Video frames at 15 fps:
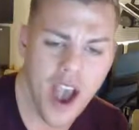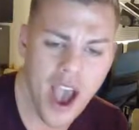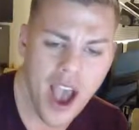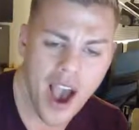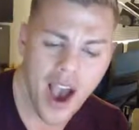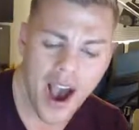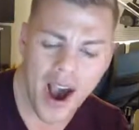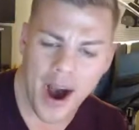
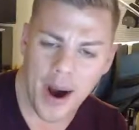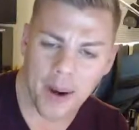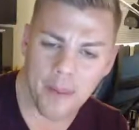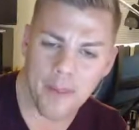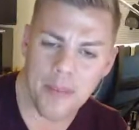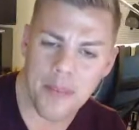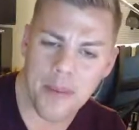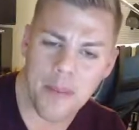
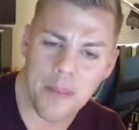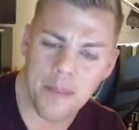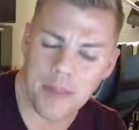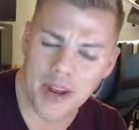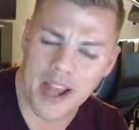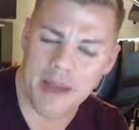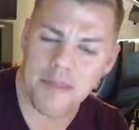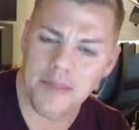
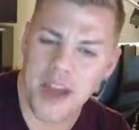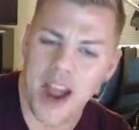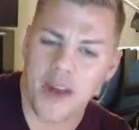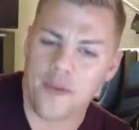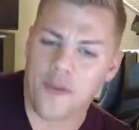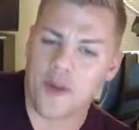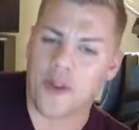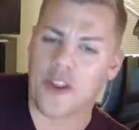But I'm
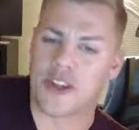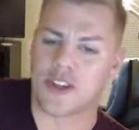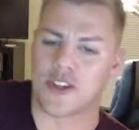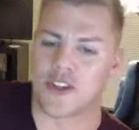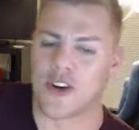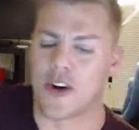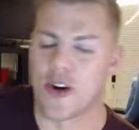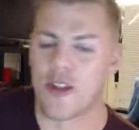not really
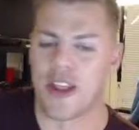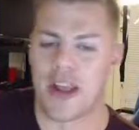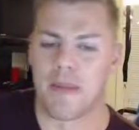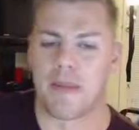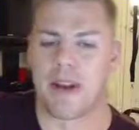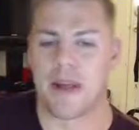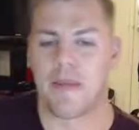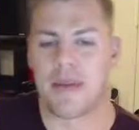sure that I'm
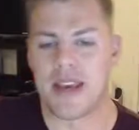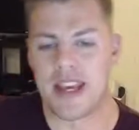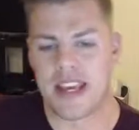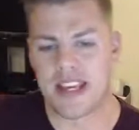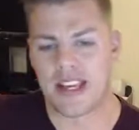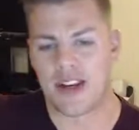going to be,